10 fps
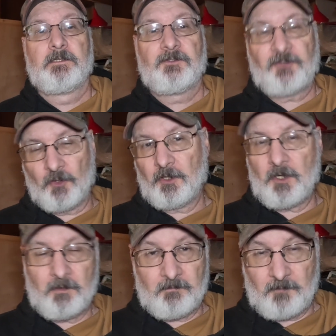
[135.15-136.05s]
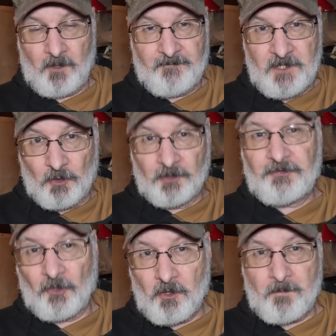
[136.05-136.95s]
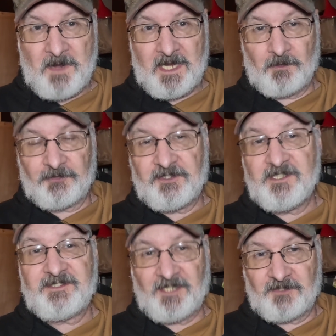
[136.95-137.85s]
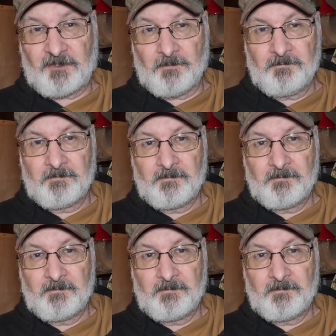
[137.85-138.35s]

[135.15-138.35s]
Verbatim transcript: so of the old solar panels to the system.